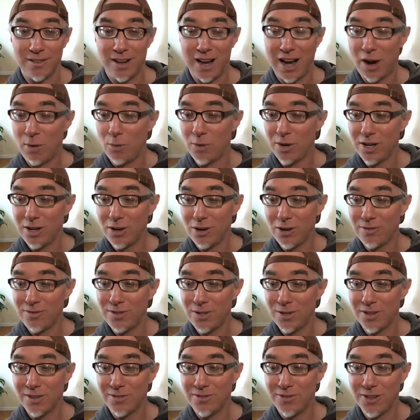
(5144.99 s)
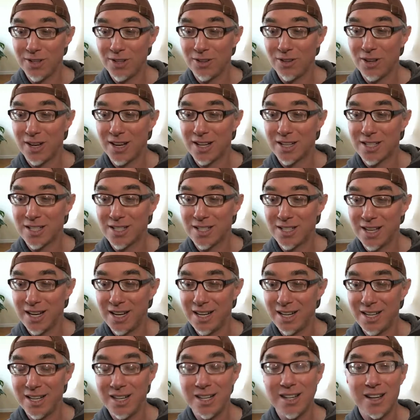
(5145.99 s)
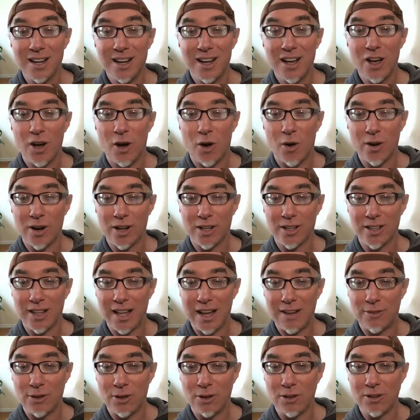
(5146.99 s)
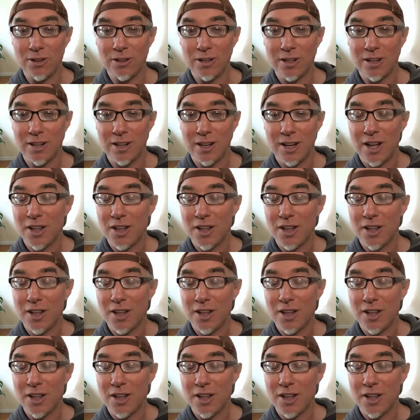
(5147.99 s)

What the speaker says: I want to know if you could feel excited on a level